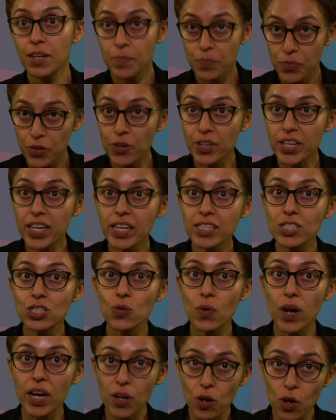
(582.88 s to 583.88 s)
Okay, so
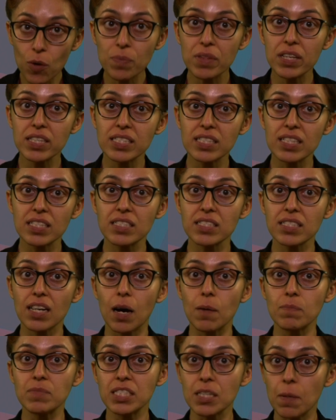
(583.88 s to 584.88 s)
I hope this is
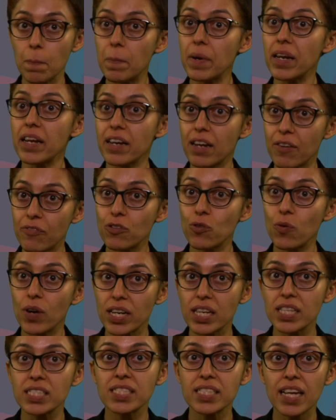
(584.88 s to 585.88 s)
simple enough to
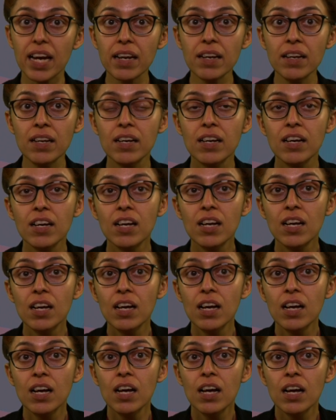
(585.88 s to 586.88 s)
understand.
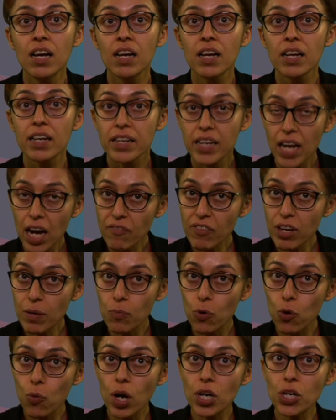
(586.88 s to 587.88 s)
Now we
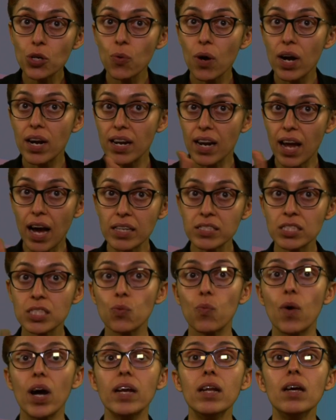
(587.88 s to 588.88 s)
move on to our last
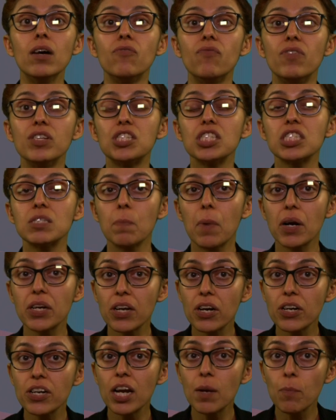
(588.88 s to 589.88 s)
one, which is
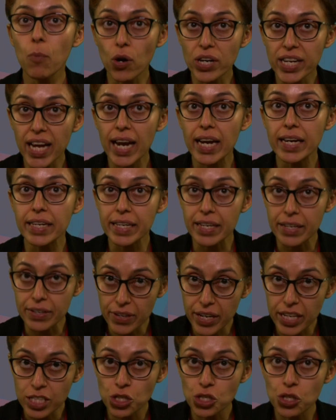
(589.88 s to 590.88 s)
maternal mortality
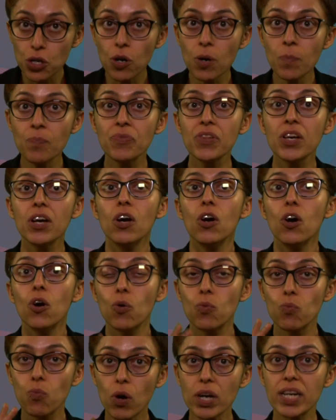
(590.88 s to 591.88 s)
ratio.
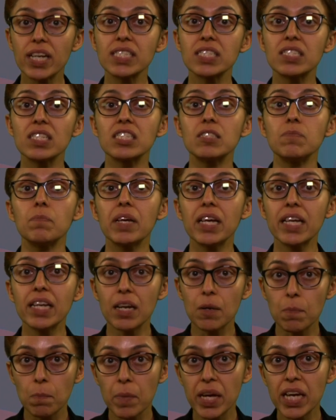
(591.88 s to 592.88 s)
What does this mean?
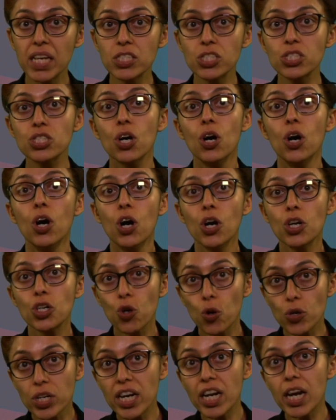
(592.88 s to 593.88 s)
It means
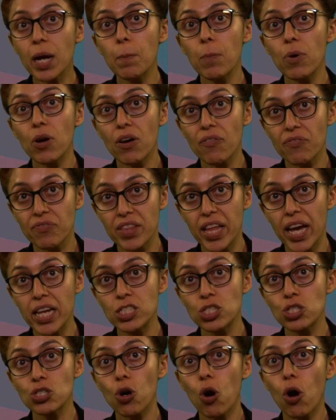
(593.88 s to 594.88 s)
total number of
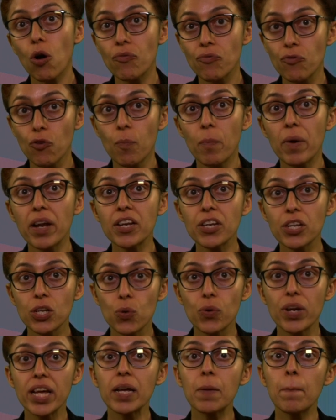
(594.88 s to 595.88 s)
deaths of women
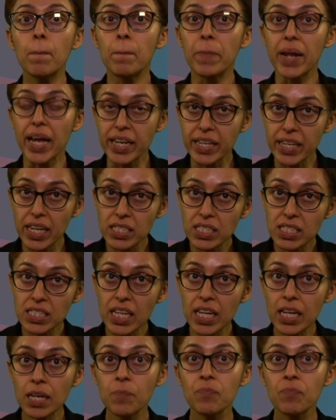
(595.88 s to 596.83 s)
during pregnancy